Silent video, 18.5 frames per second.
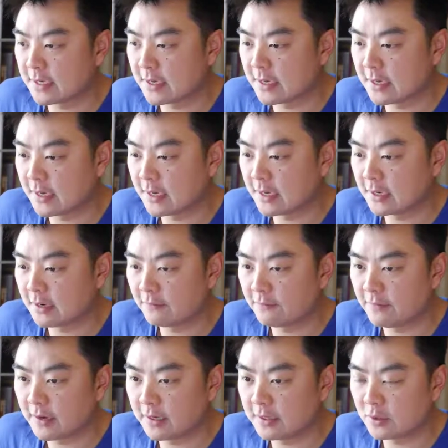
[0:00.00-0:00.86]
and I
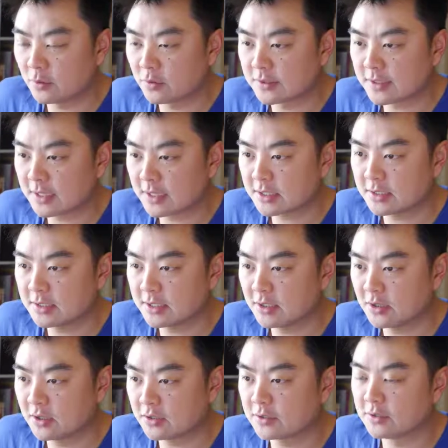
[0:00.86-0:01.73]
found it was
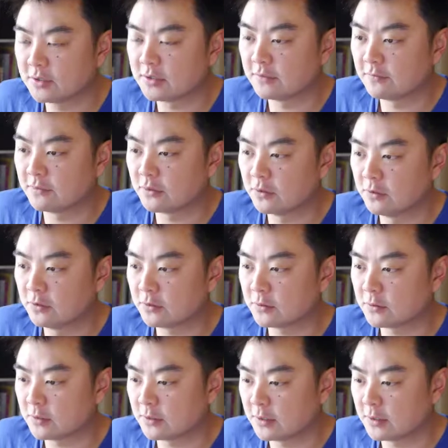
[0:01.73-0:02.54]
actually not too difficult.